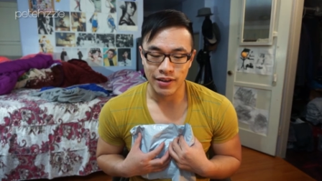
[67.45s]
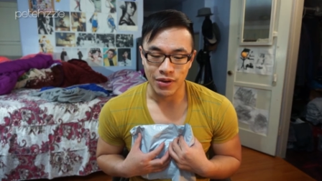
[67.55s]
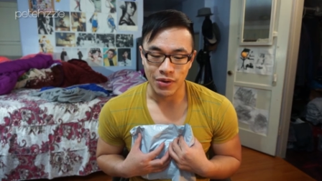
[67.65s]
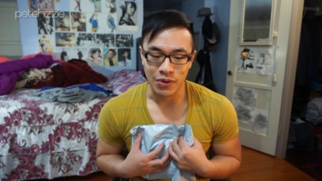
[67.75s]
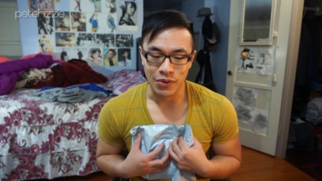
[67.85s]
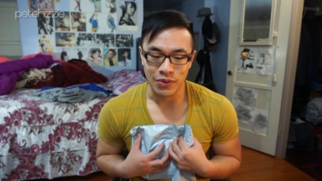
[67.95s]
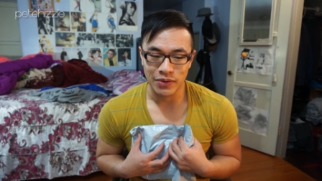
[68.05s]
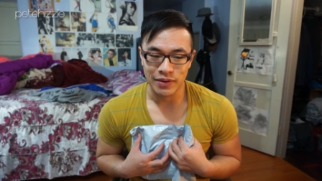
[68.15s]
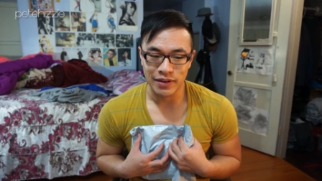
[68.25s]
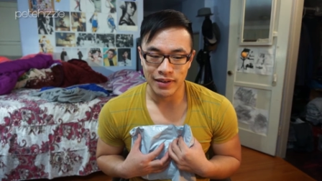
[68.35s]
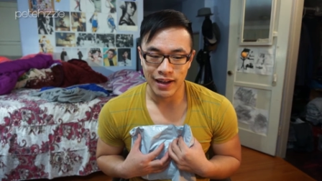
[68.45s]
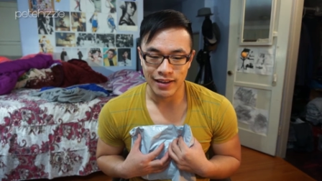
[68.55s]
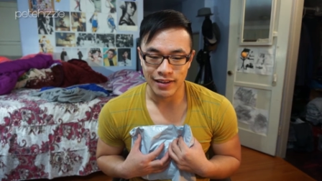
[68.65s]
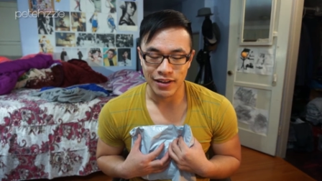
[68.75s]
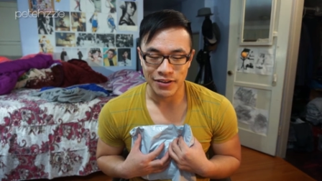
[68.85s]
so
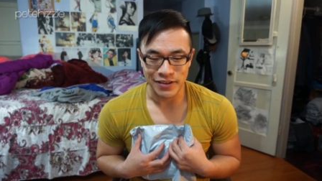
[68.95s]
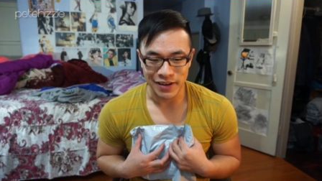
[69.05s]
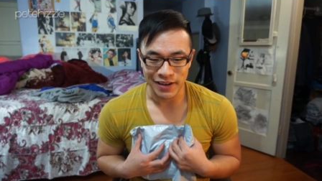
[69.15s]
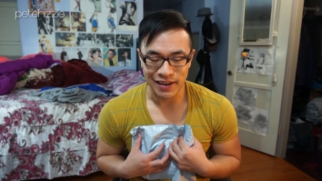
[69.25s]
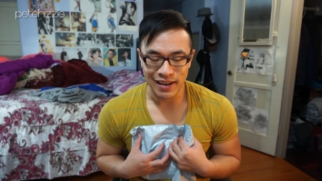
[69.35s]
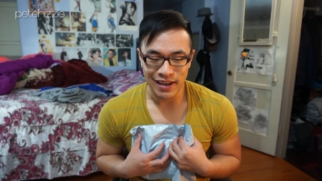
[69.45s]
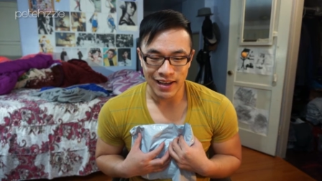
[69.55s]
that's another thing.